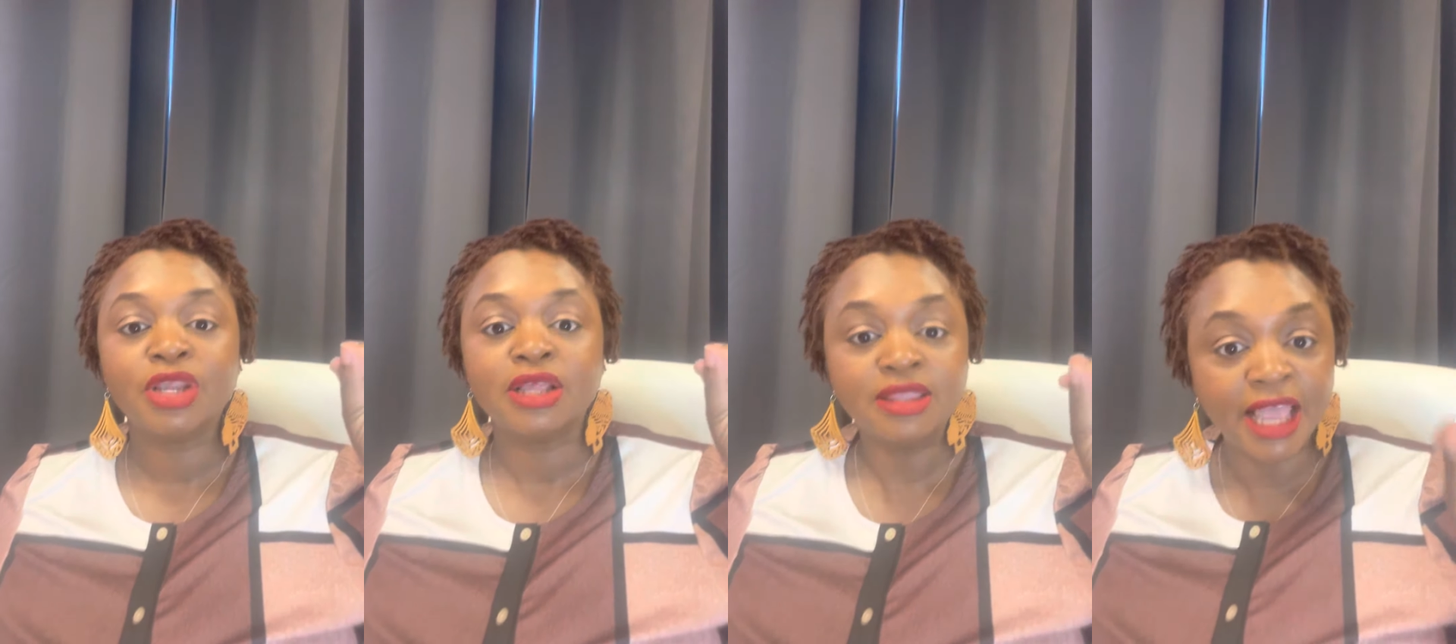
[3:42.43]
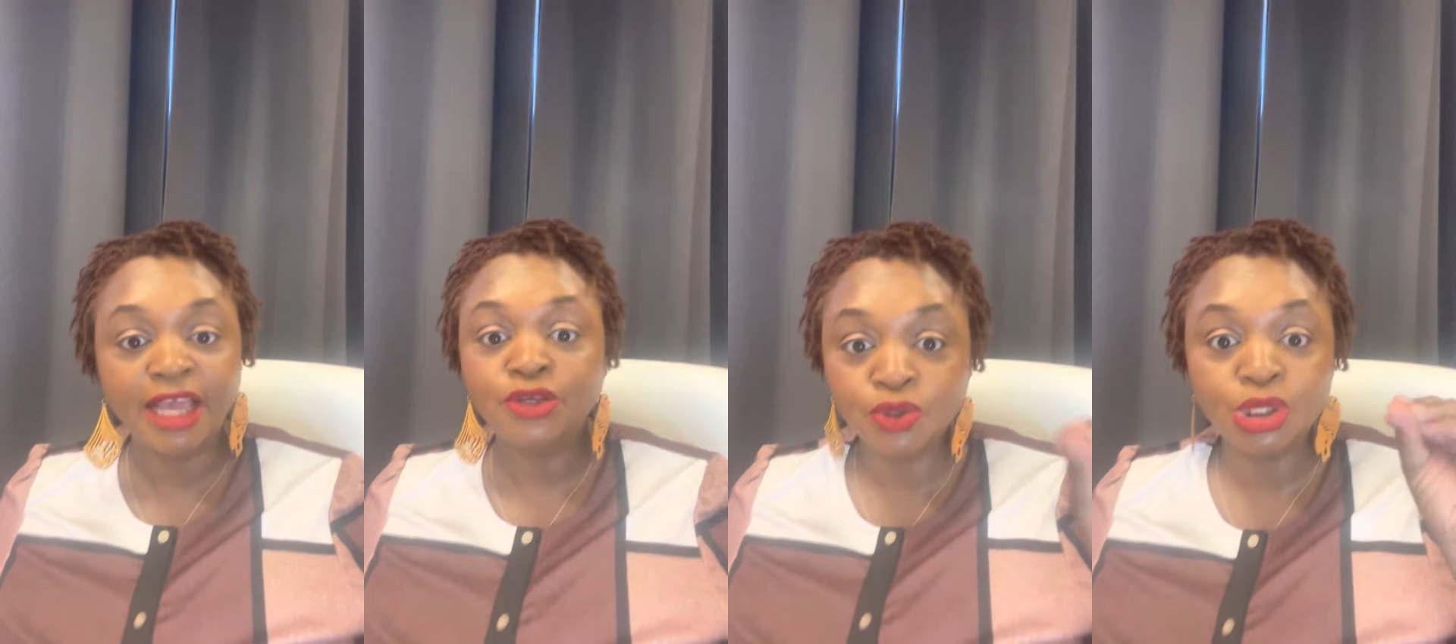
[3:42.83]

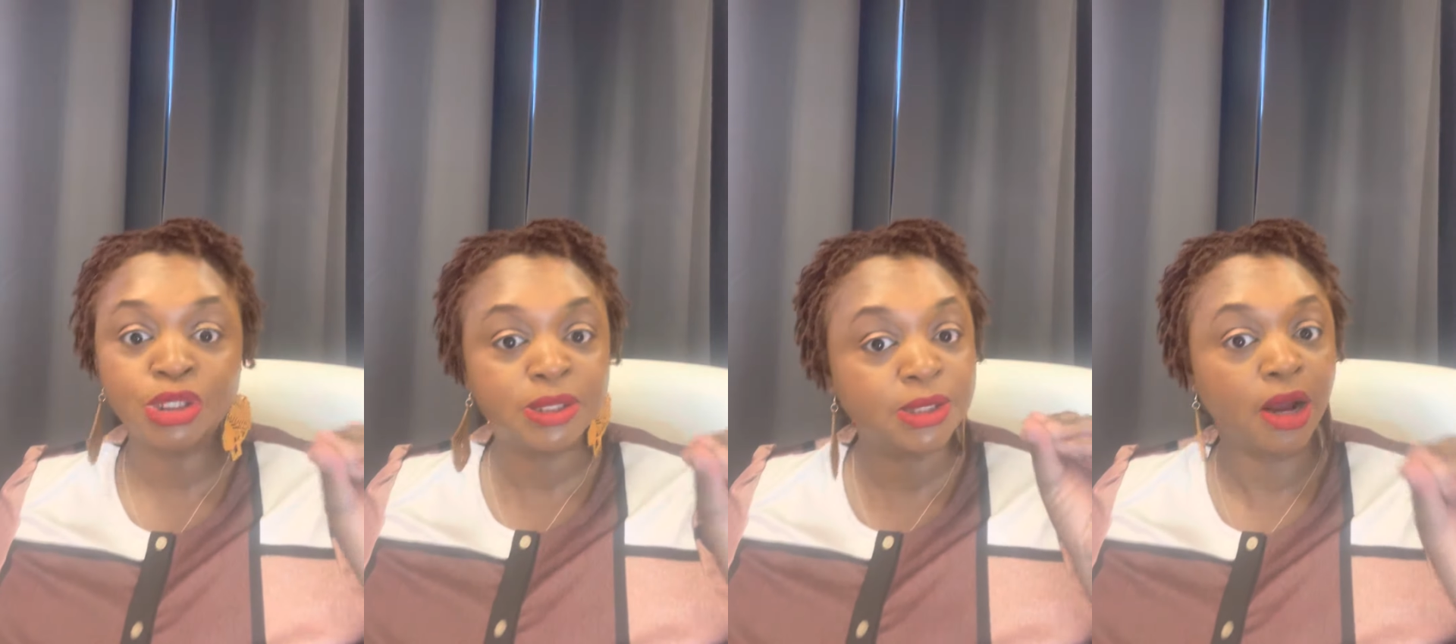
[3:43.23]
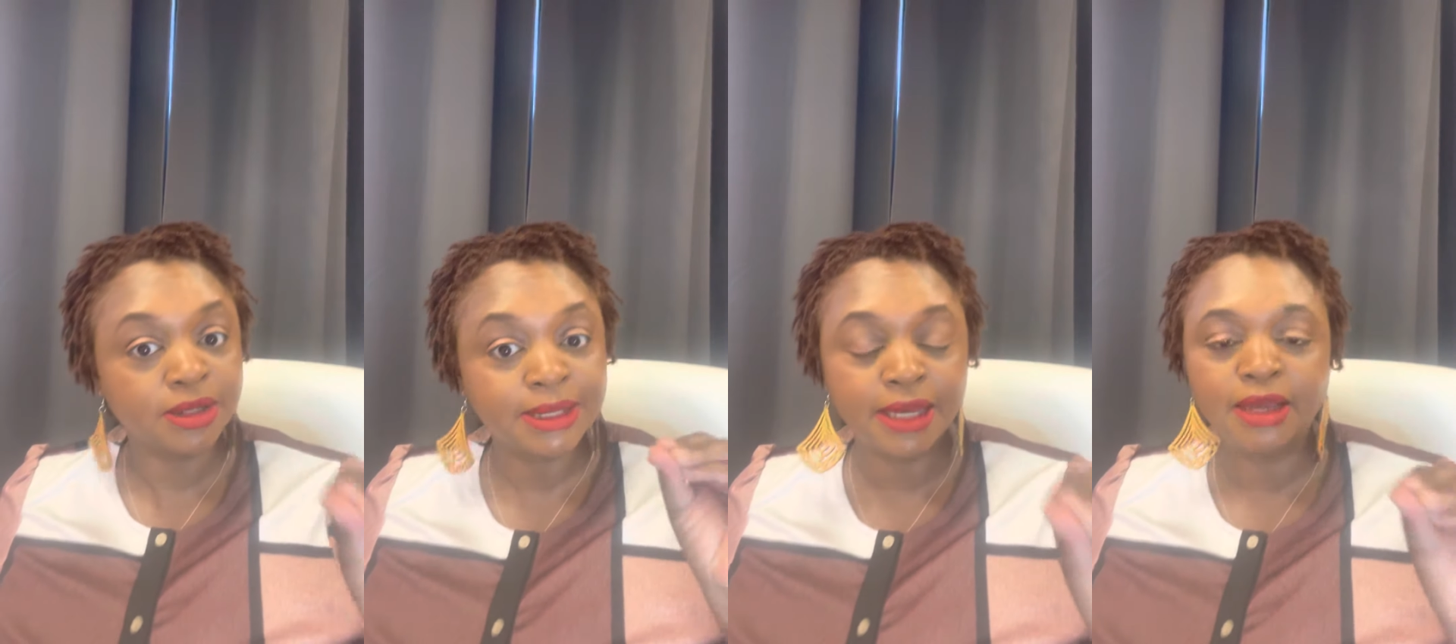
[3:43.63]
then you should
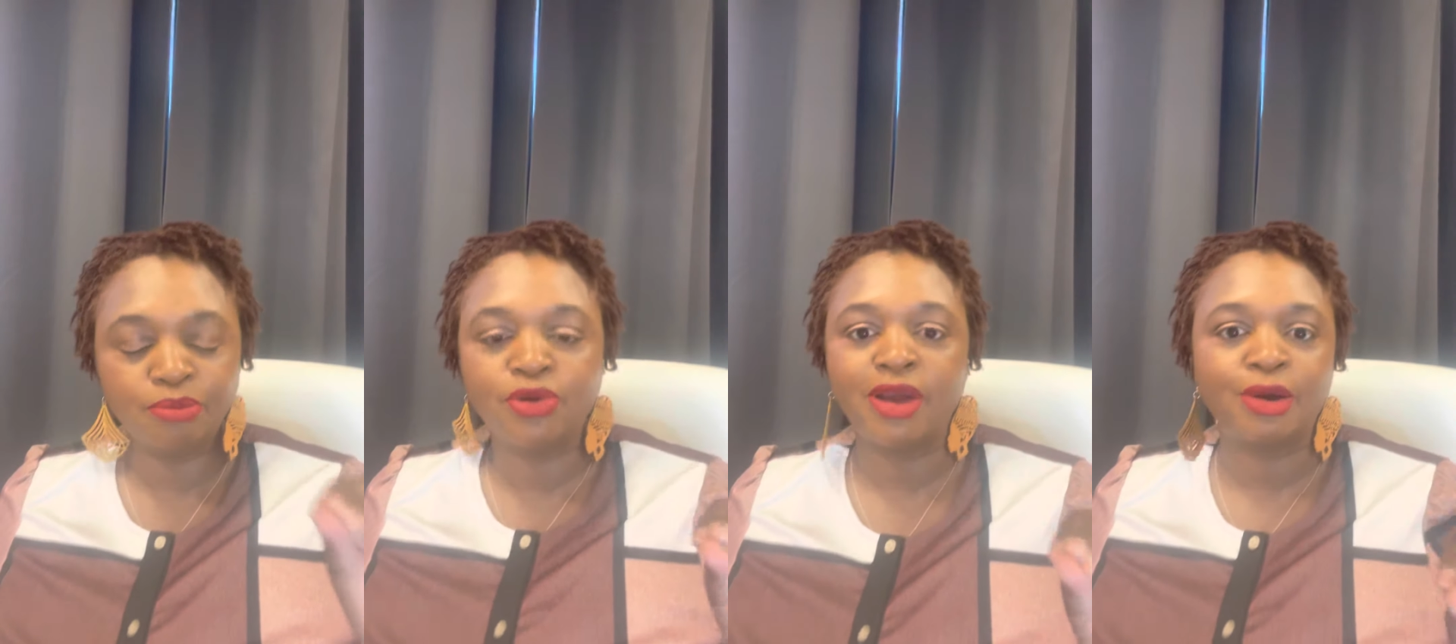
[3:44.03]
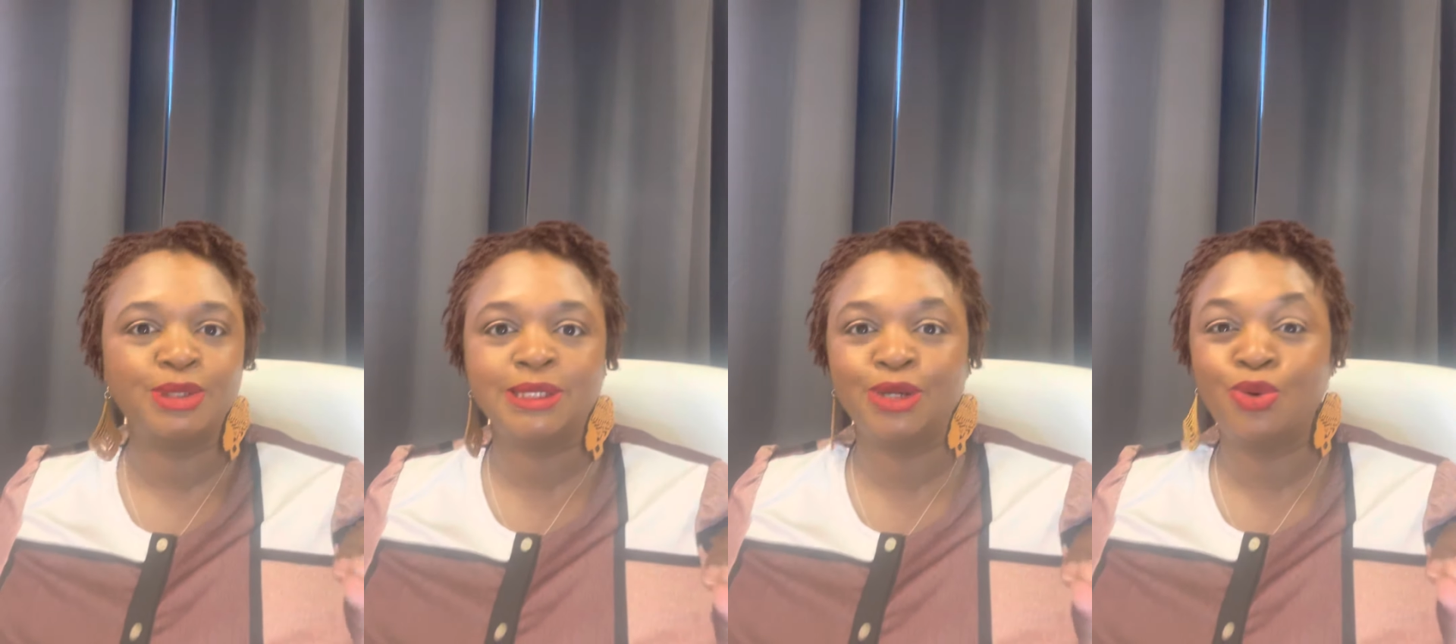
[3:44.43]
start taking
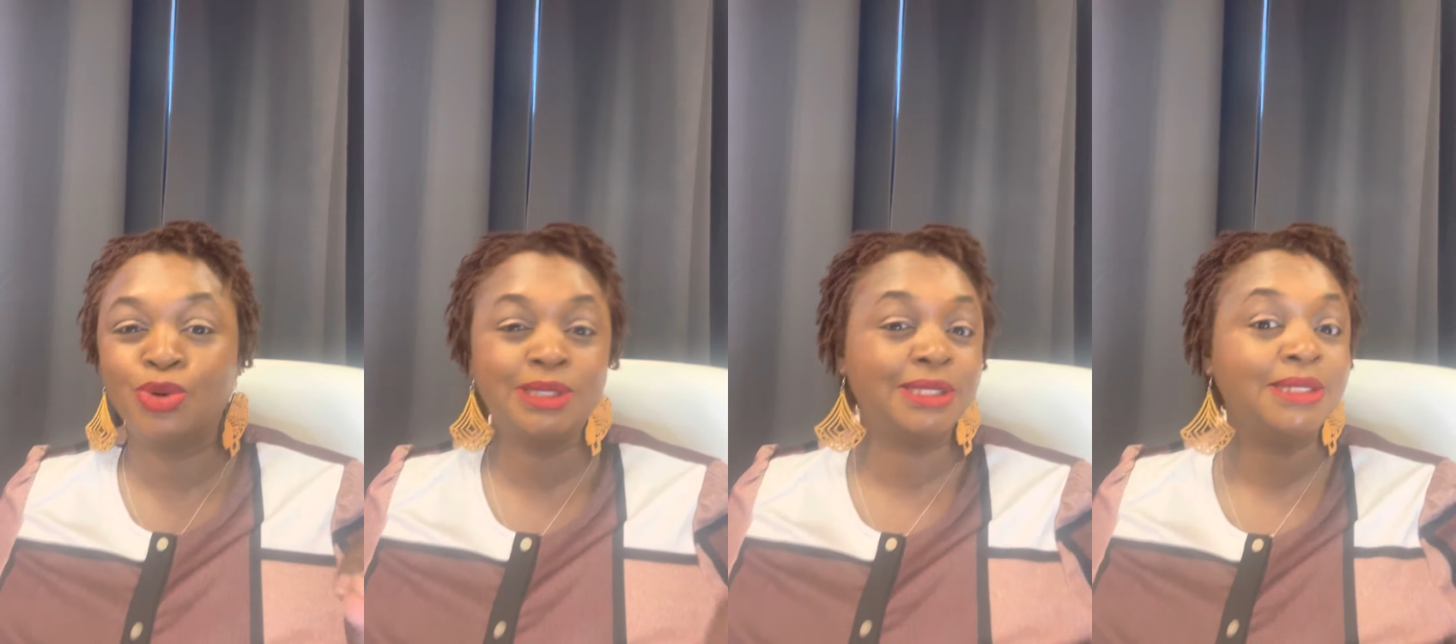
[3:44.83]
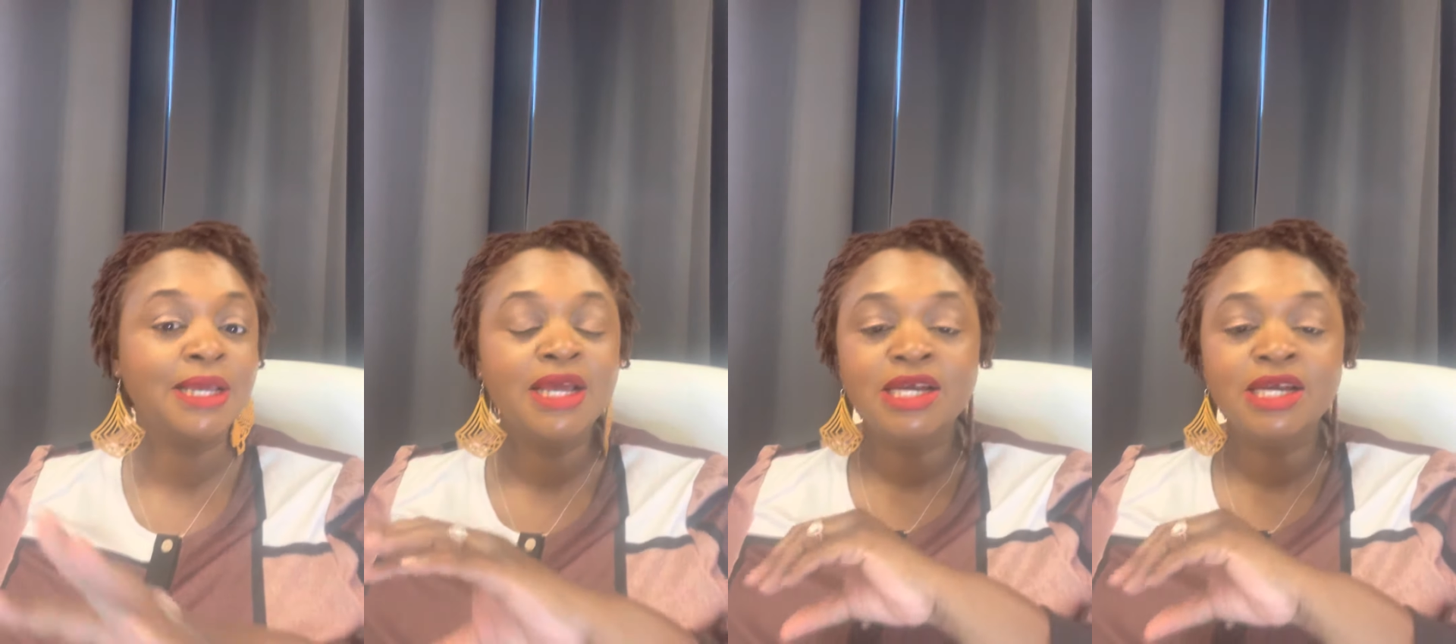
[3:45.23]
prerequisite courses